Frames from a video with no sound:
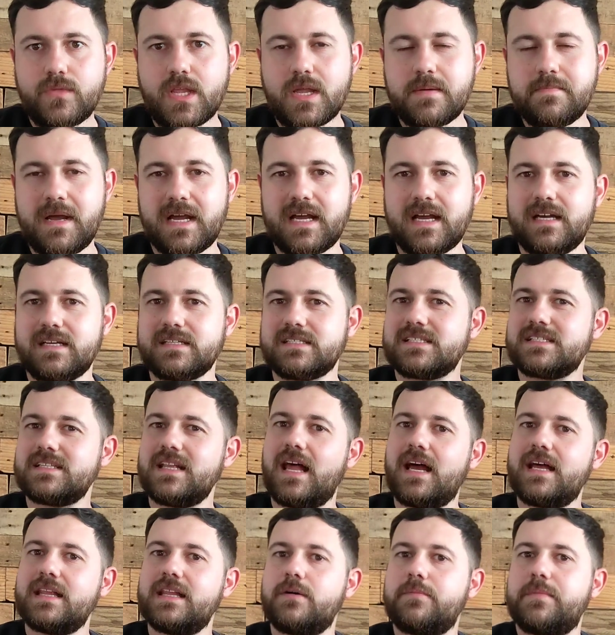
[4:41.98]
I get a
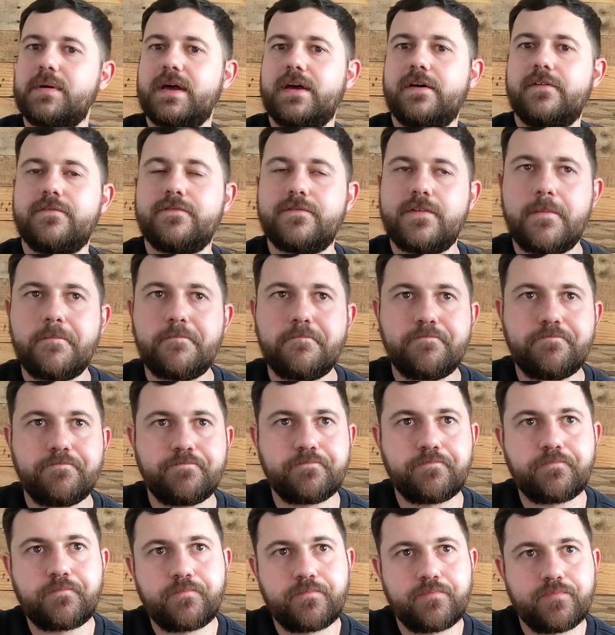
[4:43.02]
slight little bit of
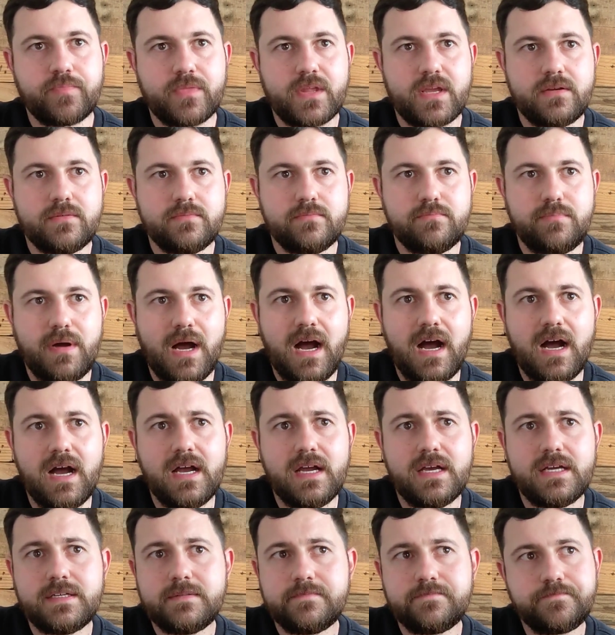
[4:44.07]

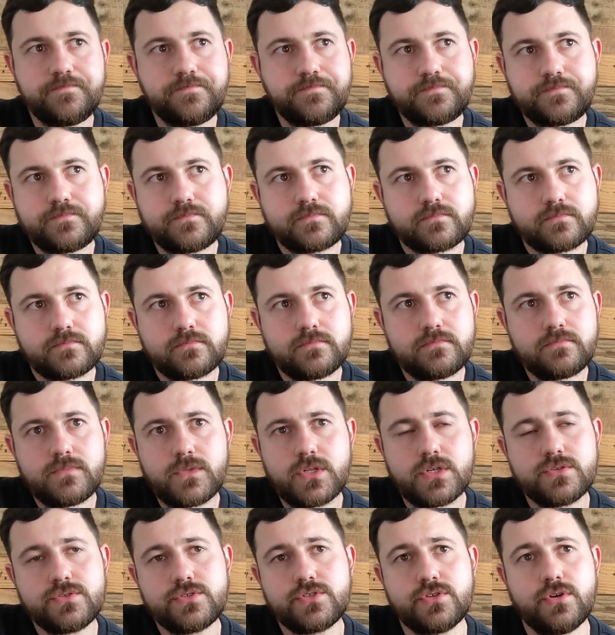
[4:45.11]
pine,
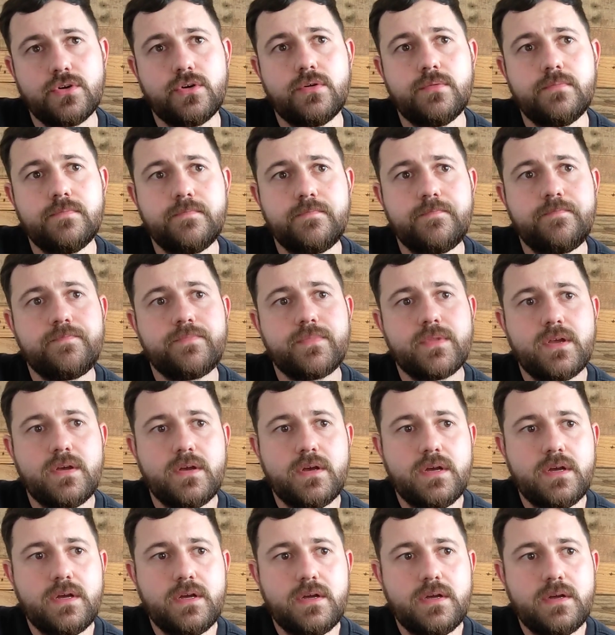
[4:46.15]
some
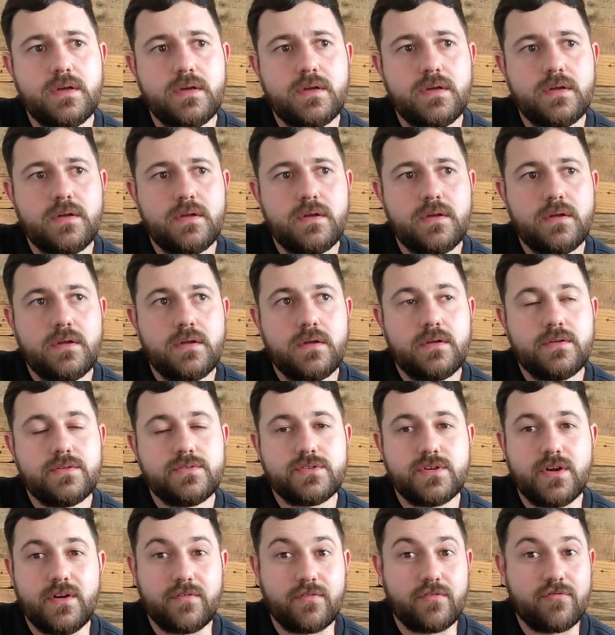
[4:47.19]

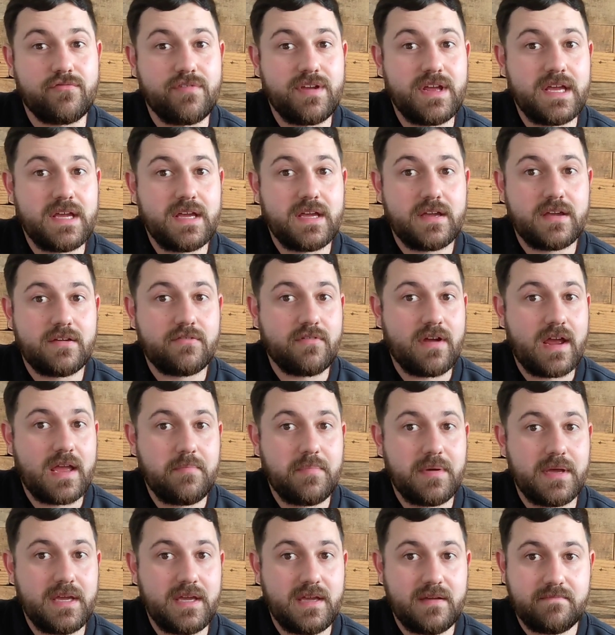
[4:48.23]
sort of green,
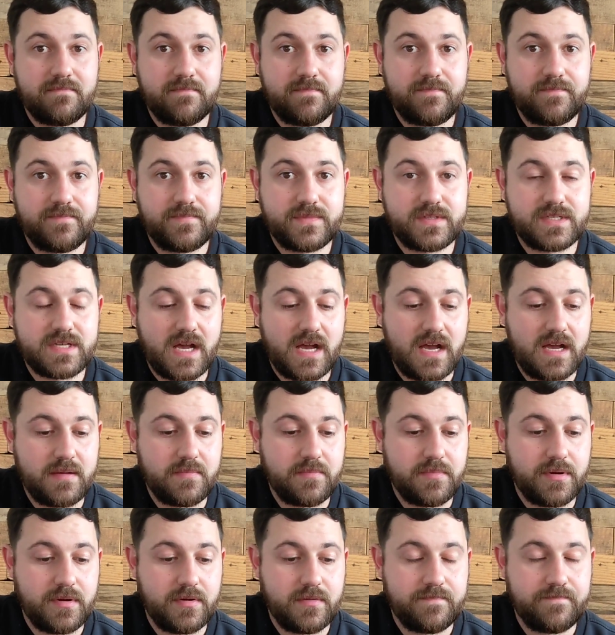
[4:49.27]
grapey
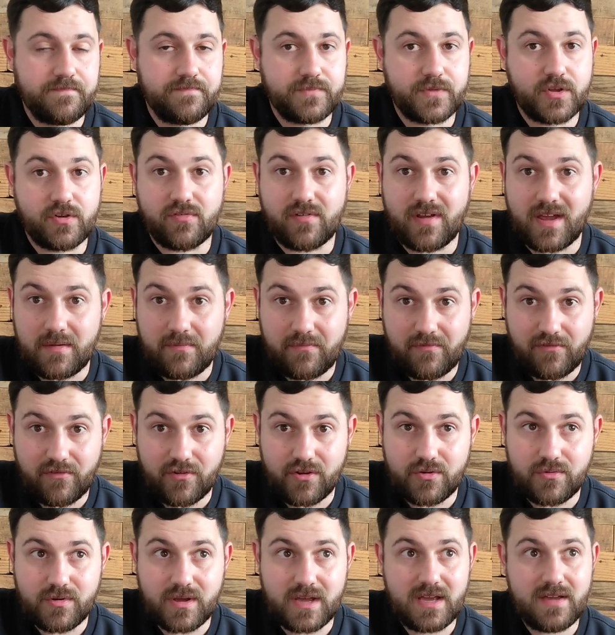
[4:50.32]
type,
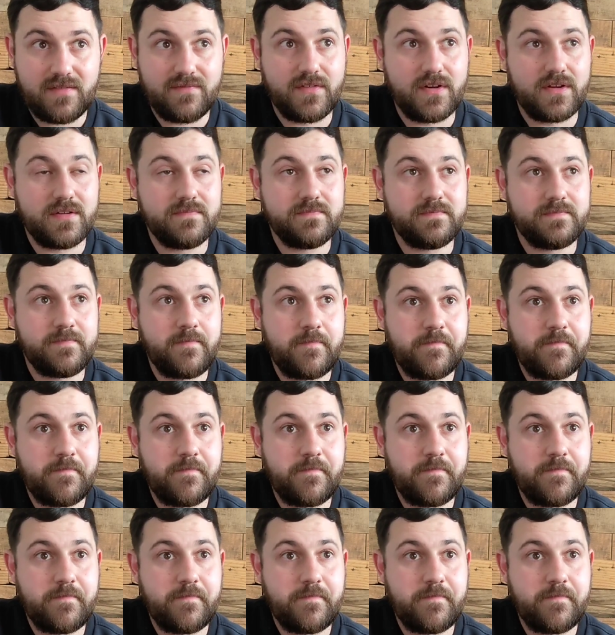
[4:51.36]
grapefruit even.